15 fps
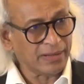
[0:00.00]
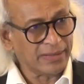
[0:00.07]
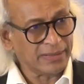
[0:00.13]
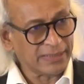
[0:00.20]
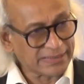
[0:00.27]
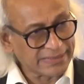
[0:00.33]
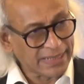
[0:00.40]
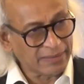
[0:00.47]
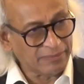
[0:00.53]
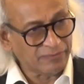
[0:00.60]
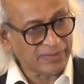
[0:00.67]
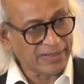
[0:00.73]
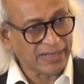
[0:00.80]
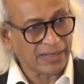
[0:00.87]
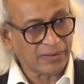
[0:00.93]
this time
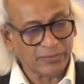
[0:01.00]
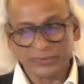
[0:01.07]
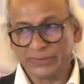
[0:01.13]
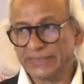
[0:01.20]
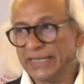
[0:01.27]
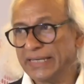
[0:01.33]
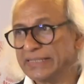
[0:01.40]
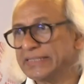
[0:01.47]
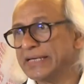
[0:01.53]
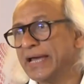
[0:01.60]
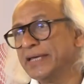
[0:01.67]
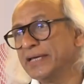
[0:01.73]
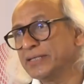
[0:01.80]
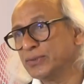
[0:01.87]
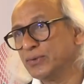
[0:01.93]
we have
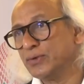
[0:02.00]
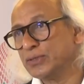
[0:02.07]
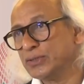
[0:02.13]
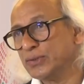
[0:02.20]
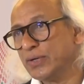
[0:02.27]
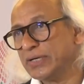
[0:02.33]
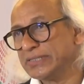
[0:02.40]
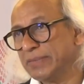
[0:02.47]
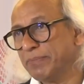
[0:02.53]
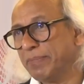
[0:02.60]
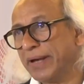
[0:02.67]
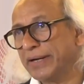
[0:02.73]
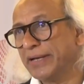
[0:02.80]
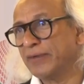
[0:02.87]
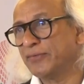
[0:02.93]
CSIS also as a
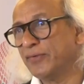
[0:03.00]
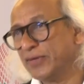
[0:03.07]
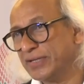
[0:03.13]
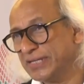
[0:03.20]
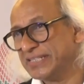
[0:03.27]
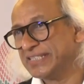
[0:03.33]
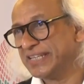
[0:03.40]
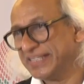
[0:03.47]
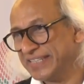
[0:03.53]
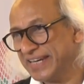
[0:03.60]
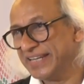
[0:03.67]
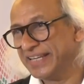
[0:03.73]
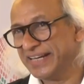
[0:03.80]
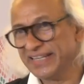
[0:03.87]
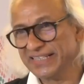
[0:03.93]
partner for this
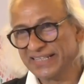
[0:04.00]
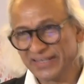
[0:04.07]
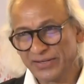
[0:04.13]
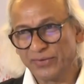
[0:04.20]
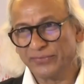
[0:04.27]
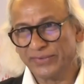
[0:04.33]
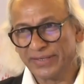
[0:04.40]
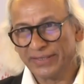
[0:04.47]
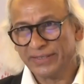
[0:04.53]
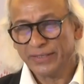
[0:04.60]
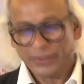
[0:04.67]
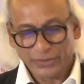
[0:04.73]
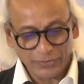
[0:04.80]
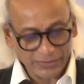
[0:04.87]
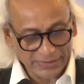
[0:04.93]
10th edition of the
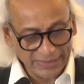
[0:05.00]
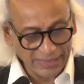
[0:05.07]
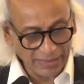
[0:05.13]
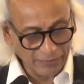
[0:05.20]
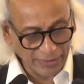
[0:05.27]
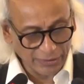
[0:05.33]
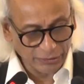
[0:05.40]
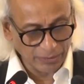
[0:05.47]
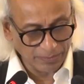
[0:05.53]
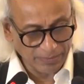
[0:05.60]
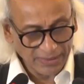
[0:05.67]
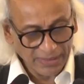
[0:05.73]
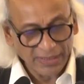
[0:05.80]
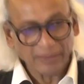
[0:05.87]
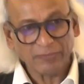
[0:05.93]
US India workshop.
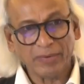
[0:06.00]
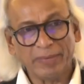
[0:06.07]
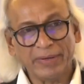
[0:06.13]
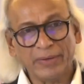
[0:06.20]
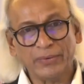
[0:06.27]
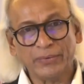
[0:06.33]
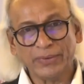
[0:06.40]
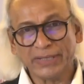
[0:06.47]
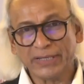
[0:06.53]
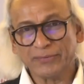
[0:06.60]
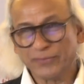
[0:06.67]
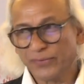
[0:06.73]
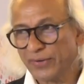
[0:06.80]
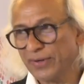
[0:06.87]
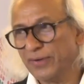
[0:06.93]
We've been doing it
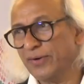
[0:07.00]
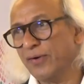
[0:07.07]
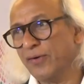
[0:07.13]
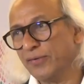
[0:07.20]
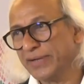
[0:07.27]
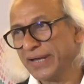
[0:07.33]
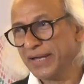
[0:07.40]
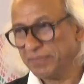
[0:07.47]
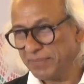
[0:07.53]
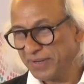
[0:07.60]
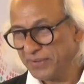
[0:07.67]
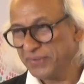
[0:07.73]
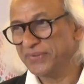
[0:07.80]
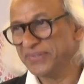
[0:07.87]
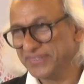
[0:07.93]
for a long time
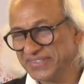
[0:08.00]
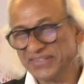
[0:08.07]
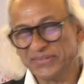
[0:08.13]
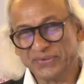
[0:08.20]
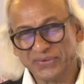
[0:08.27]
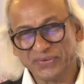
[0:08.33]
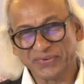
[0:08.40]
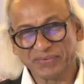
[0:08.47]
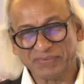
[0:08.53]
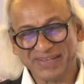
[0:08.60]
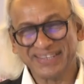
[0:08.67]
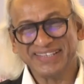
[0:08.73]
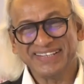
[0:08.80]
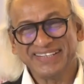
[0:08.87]
now, you know, from the